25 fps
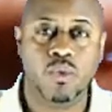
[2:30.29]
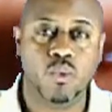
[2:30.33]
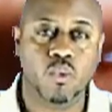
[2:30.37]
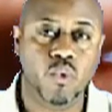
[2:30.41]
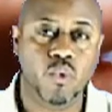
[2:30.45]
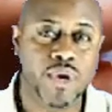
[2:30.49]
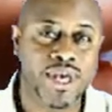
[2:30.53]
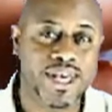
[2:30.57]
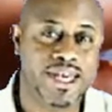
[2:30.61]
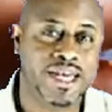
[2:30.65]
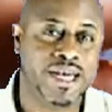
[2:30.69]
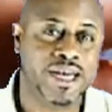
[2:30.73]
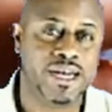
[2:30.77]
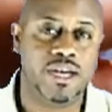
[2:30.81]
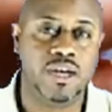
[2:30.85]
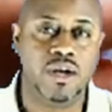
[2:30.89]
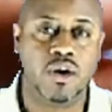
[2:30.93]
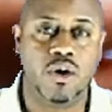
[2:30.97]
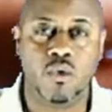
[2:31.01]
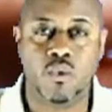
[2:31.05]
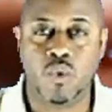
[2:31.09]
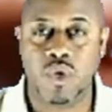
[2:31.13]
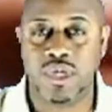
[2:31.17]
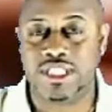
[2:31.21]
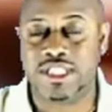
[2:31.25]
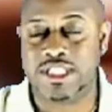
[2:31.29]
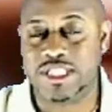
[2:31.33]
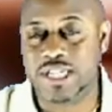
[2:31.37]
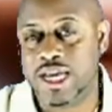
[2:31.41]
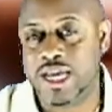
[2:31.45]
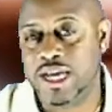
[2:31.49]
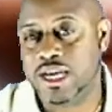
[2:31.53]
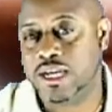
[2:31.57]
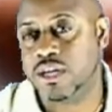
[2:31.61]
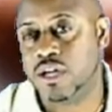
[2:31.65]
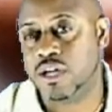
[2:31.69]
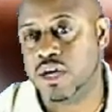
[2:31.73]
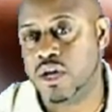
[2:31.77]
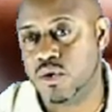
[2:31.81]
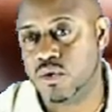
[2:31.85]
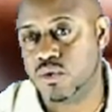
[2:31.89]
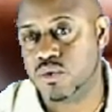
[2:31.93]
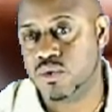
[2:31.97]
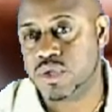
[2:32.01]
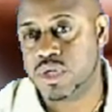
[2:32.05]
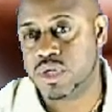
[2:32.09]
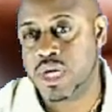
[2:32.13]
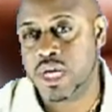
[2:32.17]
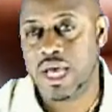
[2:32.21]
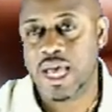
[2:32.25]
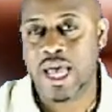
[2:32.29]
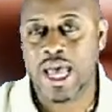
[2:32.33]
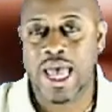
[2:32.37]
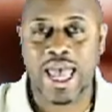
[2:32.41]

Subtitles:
we can know what Satan knows